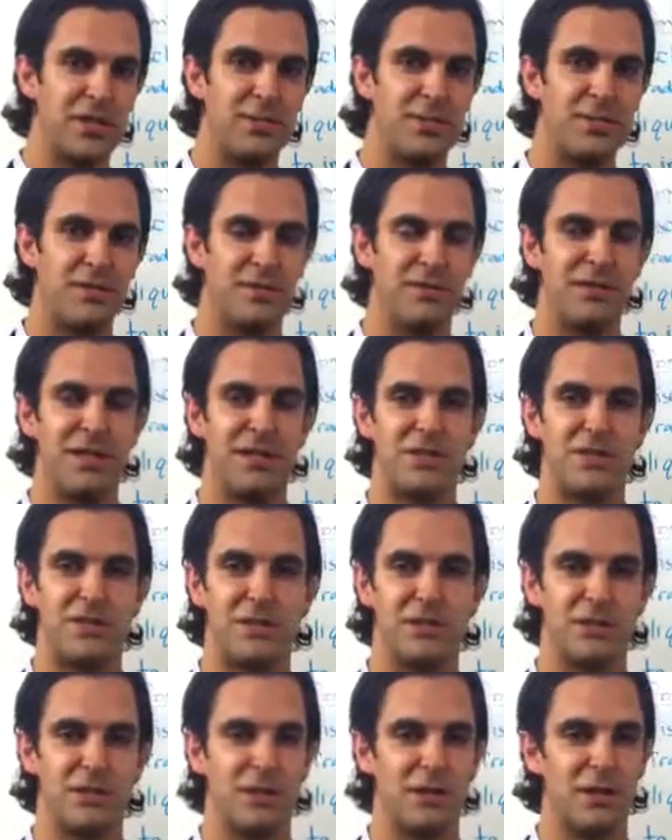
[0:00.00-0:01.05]
types of
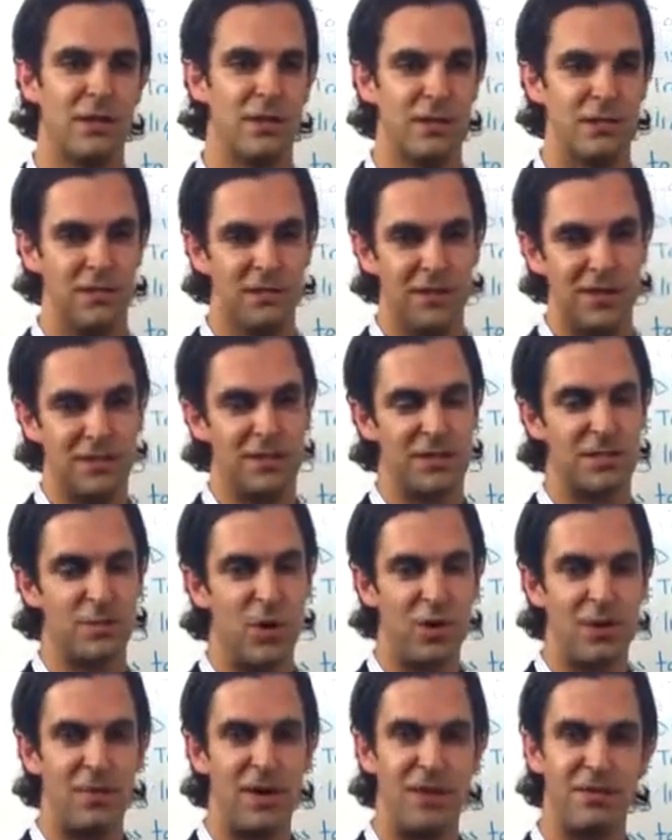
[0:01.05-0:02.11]
investors to invest a
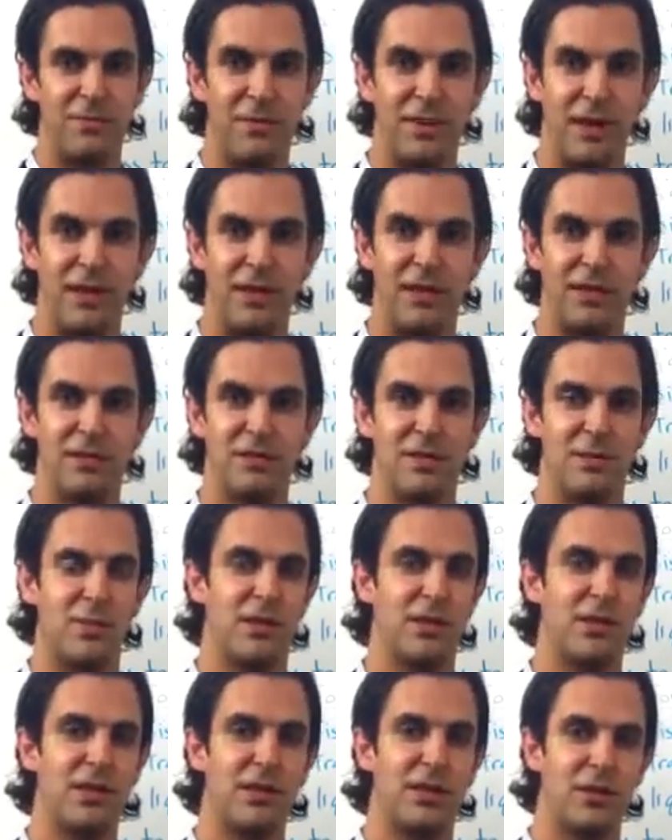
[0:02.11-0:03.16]
small amount of money,
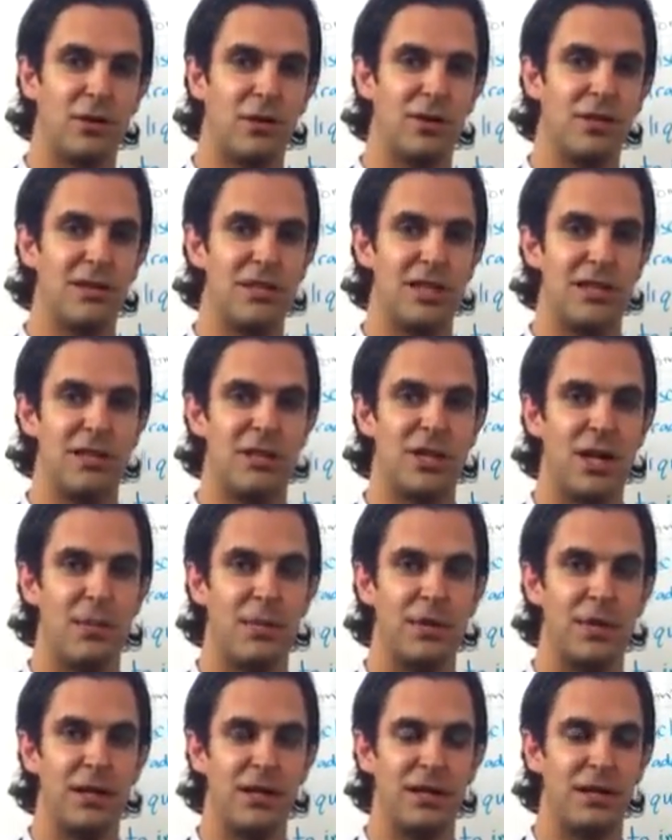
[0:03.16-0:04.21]
typically in an early stage
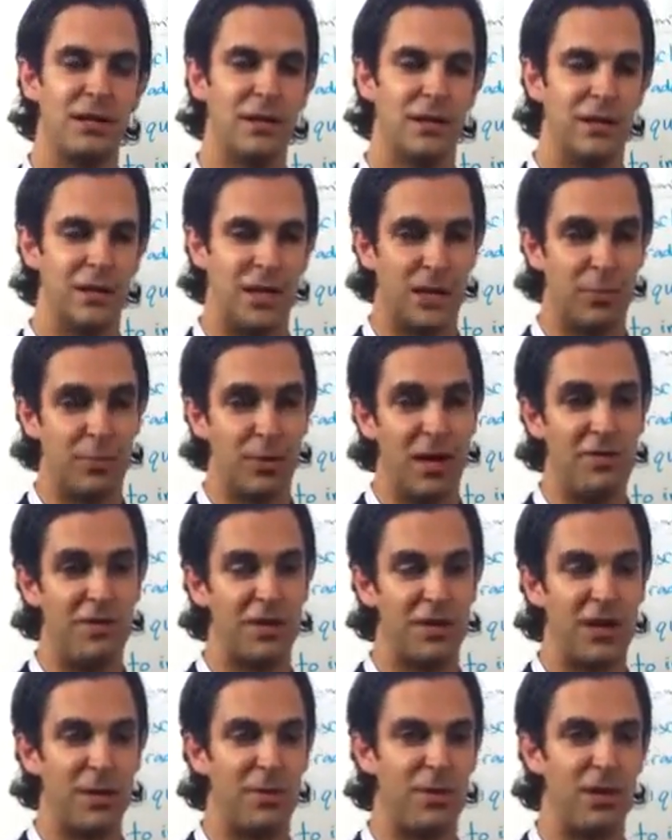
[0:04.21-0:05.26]
company, a
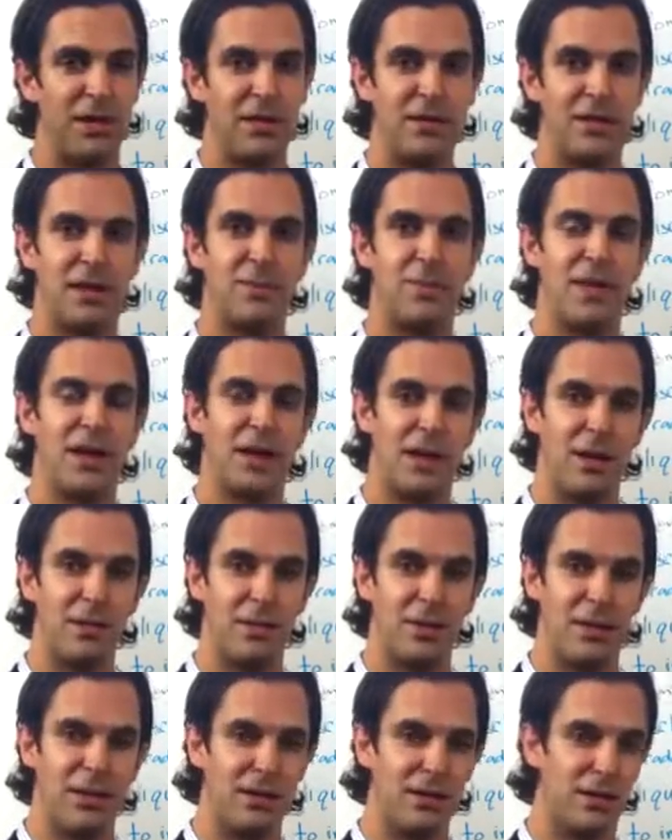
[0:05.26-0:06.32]
private company, to help that
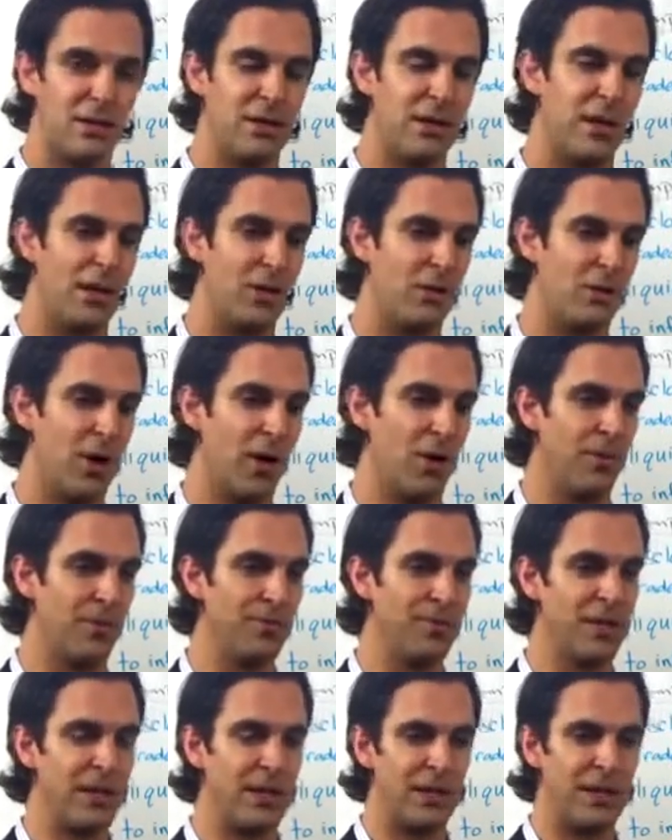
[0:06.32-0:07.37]
company grow.
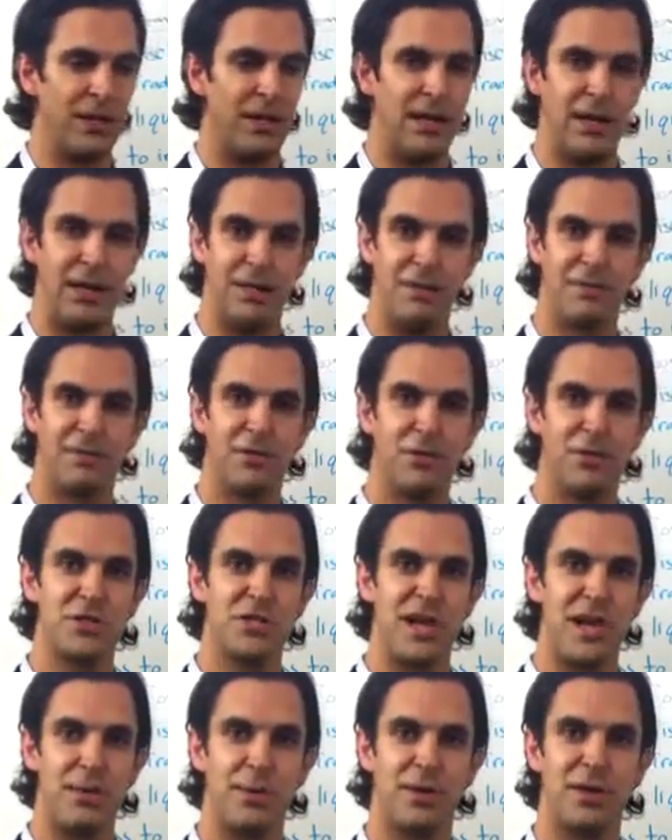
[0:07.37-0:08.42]
And the first
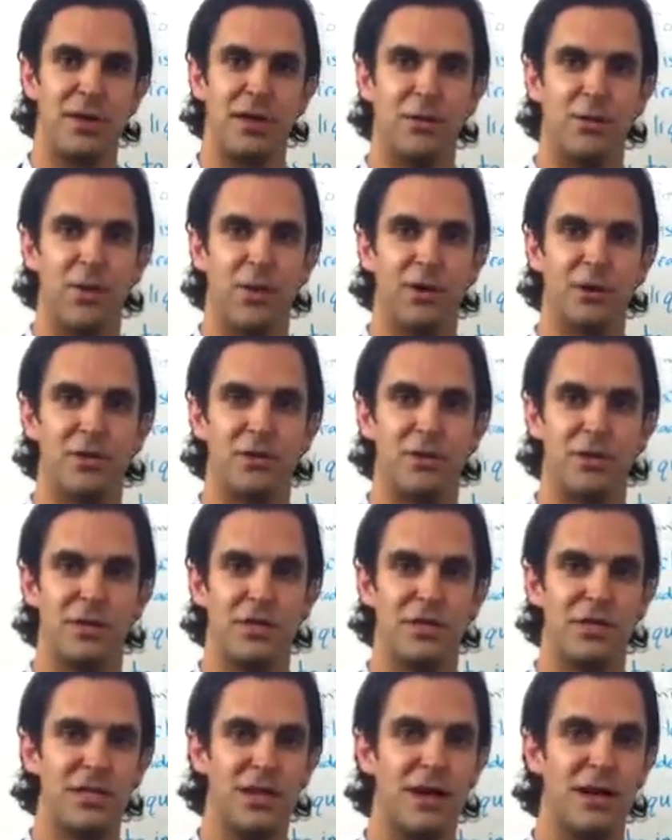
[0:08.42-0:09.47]
topic I want to sort of
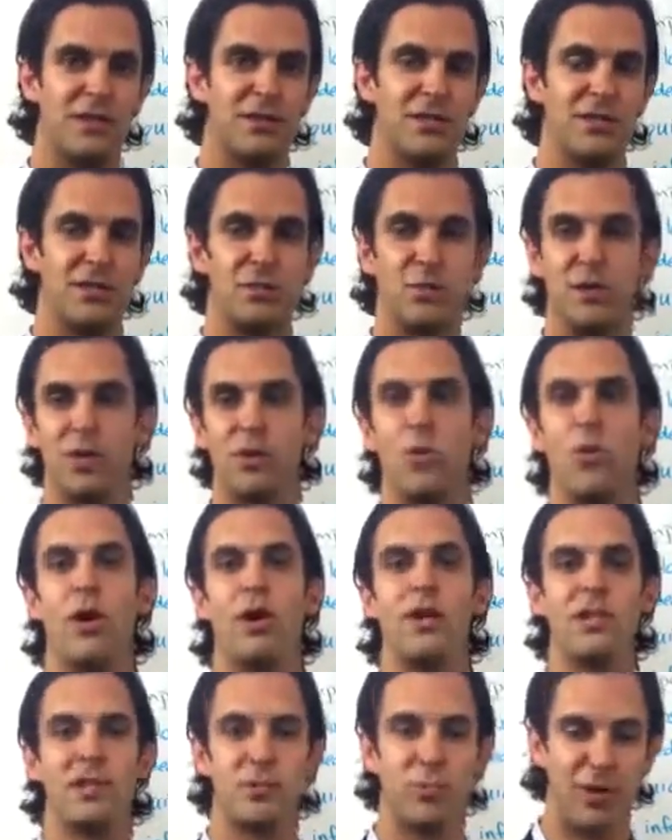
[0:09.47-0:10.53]
discuss is really
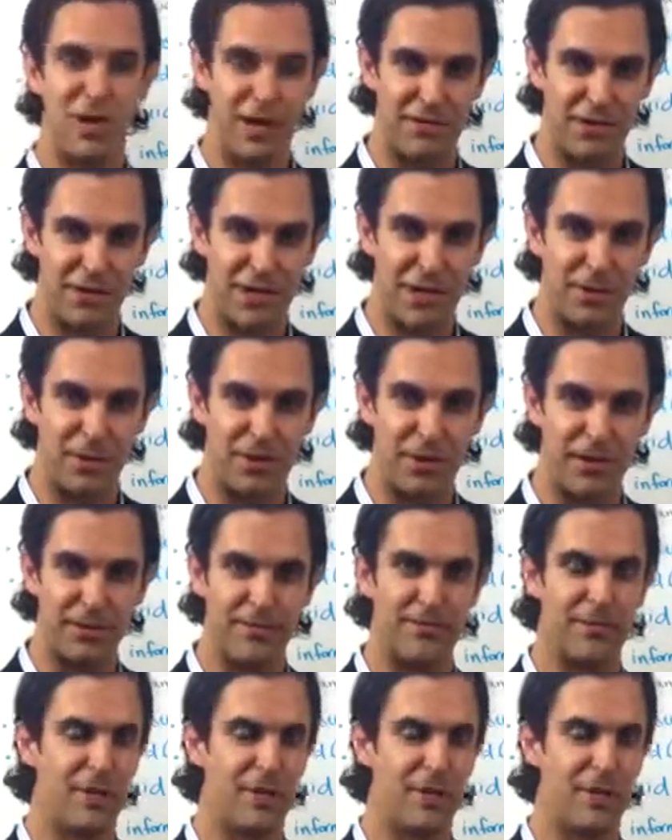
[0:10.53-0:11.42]
what is a private company.